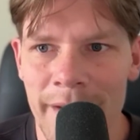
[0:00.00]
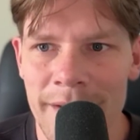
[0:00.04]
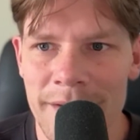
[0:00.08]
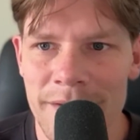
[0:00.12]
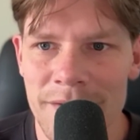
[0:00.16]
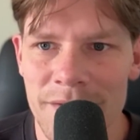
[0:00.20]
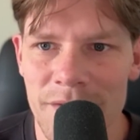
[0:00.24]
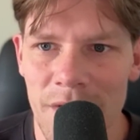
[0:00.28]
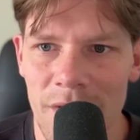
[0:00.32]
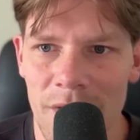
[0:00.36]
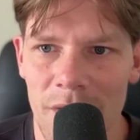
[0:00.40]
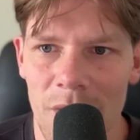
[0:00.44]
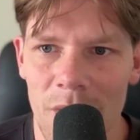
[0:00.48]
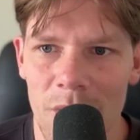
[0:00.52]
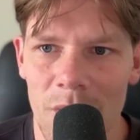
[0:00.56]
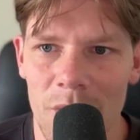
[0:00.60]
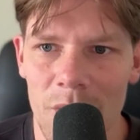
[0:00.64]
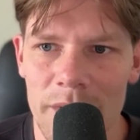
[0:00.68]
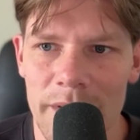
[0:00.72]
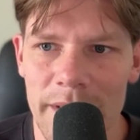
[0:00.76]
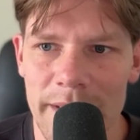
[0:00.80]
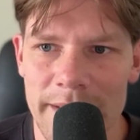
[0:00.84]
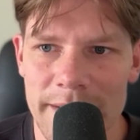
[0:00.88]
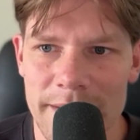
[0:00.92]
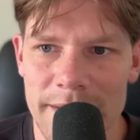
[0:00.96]
So
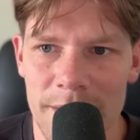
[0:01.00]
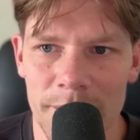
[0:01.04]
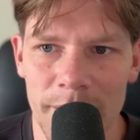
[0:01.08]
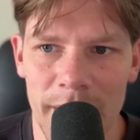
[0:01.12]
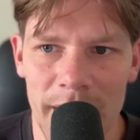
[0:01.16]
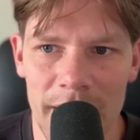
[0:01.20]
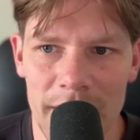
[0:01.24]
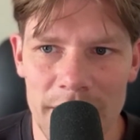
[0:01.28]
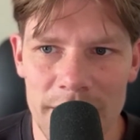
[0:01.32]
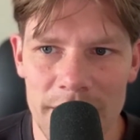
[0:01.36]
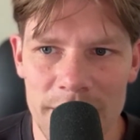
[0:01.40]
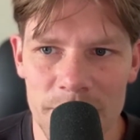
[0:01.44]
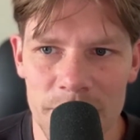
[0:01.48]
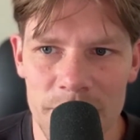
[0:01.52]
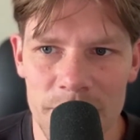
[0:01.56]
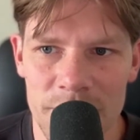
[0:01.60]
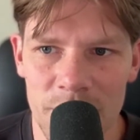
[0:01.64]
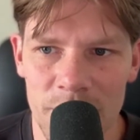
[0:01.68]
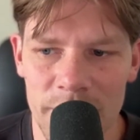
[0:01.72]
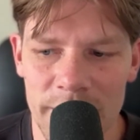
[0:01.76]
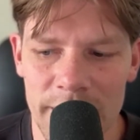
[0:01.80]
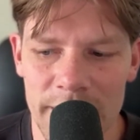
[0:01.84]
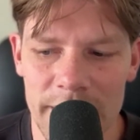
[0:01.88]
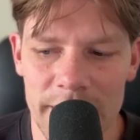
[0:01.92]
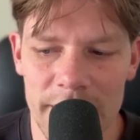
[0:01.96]
it is a balance
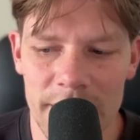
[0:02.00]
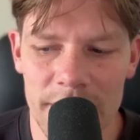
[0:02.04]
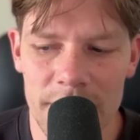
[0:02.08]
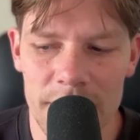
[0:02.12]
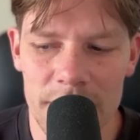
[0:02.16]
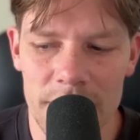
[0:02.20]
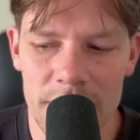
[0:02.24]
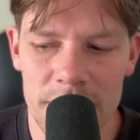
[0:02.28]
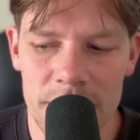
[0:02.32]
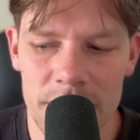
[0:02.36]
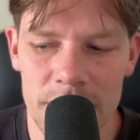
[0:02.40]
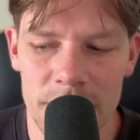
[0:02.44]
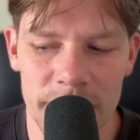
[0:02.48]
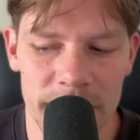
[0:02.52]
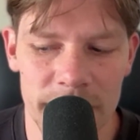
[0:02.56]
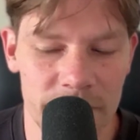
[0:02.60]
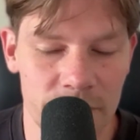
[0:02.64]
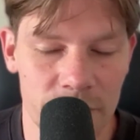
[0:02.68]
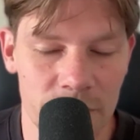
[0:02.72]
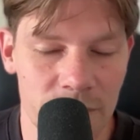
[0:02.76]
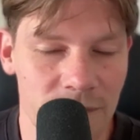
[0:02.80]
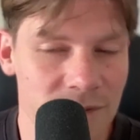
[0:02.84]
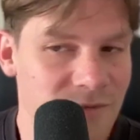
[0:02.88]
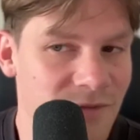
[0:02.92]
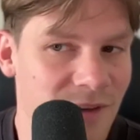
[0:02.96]
between being
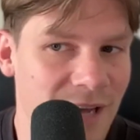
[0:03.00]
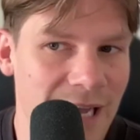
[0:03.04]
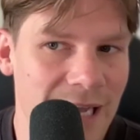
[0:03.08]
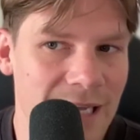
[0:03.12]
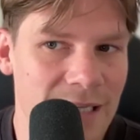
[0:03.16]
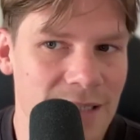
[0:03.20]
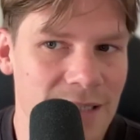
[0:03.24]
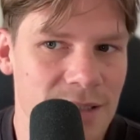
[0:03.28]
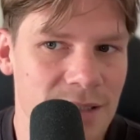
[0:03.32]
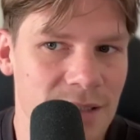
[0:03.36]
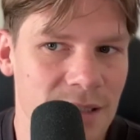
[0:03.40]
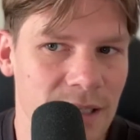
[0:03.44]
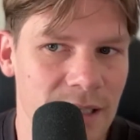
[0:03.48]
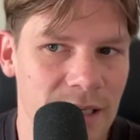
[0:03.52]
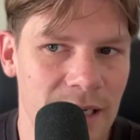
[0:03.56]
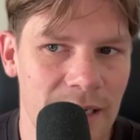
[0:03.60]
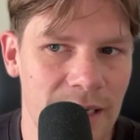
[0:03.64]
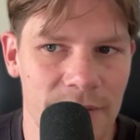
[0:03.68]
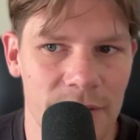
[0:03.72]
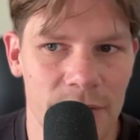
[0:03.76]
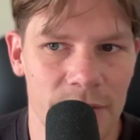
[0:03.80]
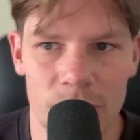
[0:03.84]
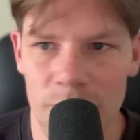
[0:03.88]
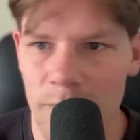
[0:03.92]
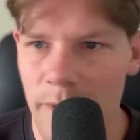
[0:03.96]
really fast and having the